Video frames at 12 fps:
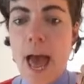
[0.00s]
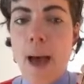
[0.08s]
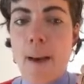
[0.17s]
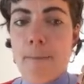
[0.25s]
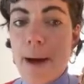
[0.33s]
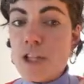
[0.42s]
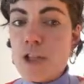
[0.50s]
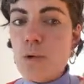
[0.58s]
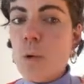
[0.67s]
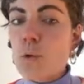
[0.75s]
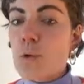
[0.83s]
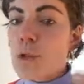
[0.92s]
but you
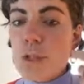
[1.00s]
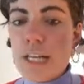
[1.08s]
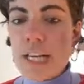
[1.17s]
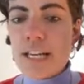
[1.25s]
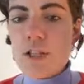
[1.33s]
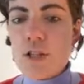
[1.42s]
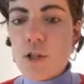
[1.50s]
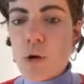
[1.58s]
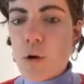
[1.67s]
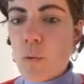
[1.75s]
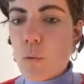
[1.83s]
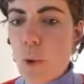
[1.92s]
also need to
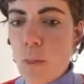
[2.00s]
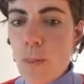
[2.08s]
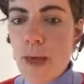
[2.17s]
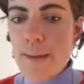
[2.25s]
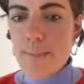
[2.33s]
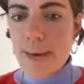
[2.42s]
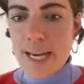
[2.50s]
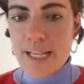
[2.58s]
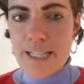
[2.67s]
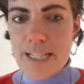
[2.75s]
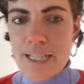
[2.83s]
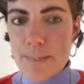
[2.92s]
know what they
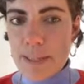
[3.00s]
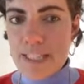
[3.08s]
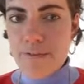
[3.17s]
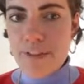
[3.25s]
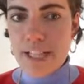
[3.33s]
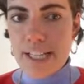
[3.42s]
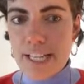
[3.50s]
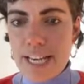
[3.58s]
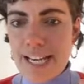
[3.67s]
mean specifically